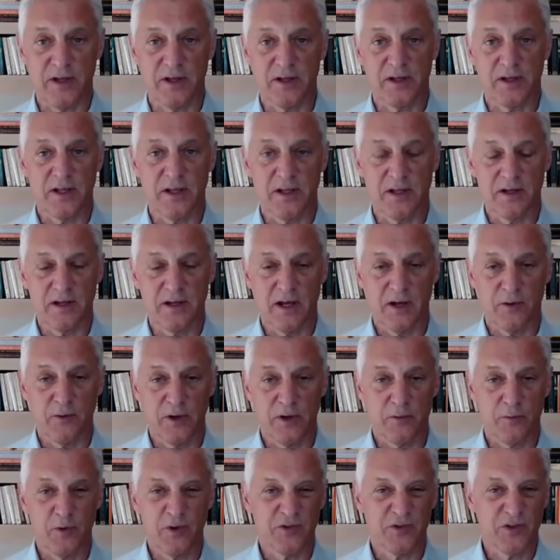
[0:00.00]
in, uh,
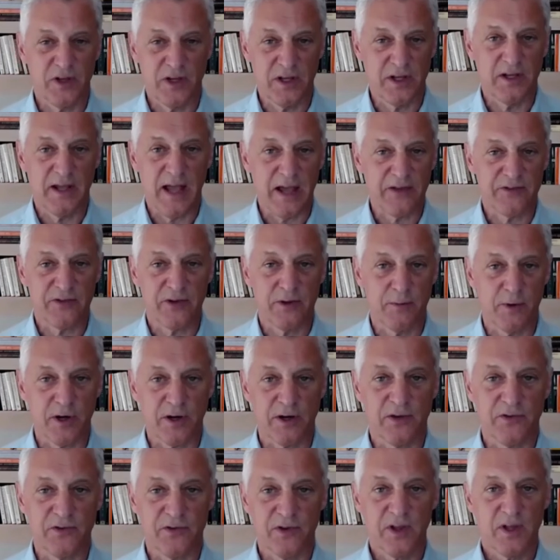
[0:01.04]
in risky asset
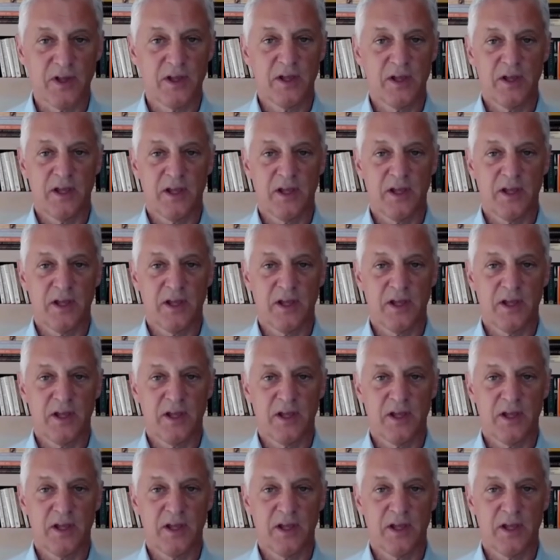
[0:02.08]
markets